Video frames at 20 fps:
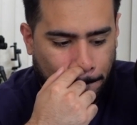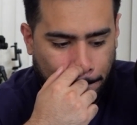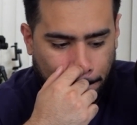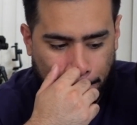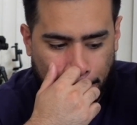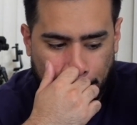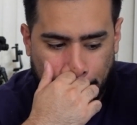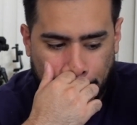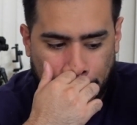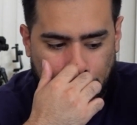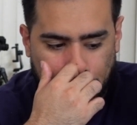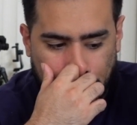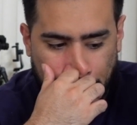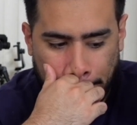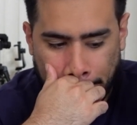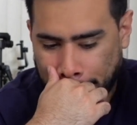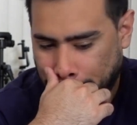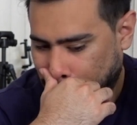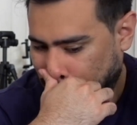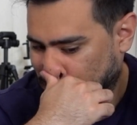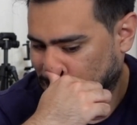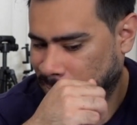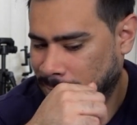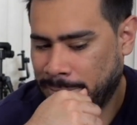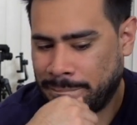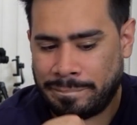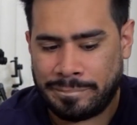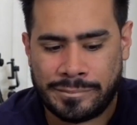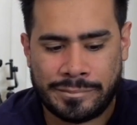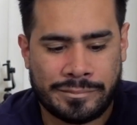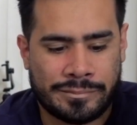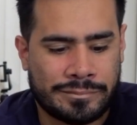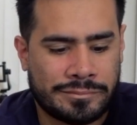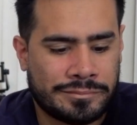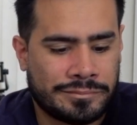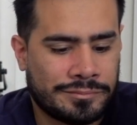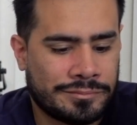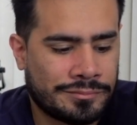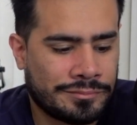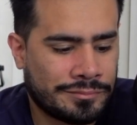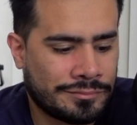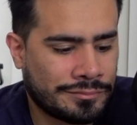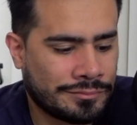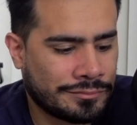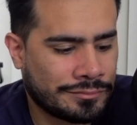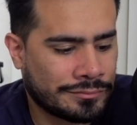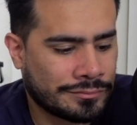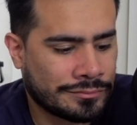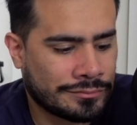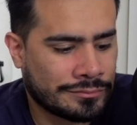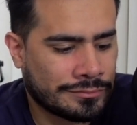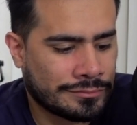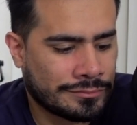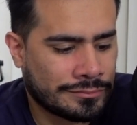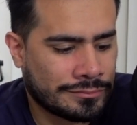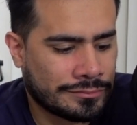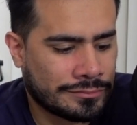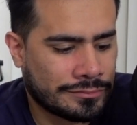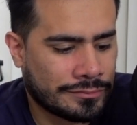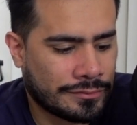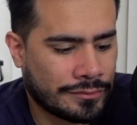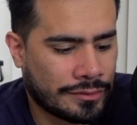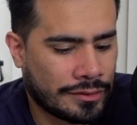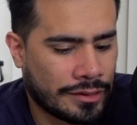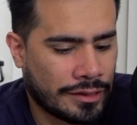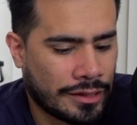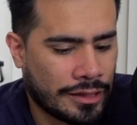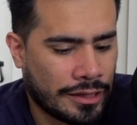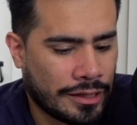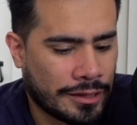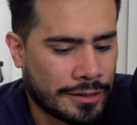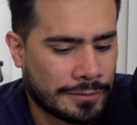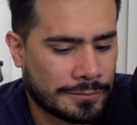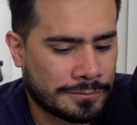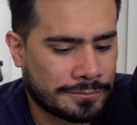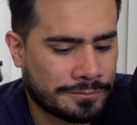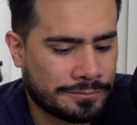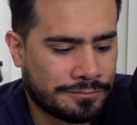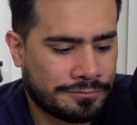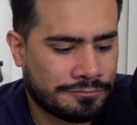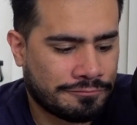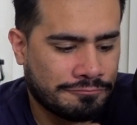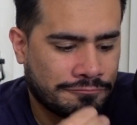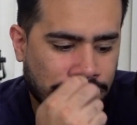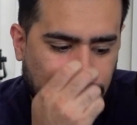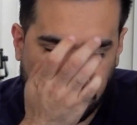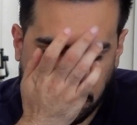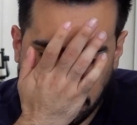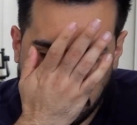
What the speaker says: (silent)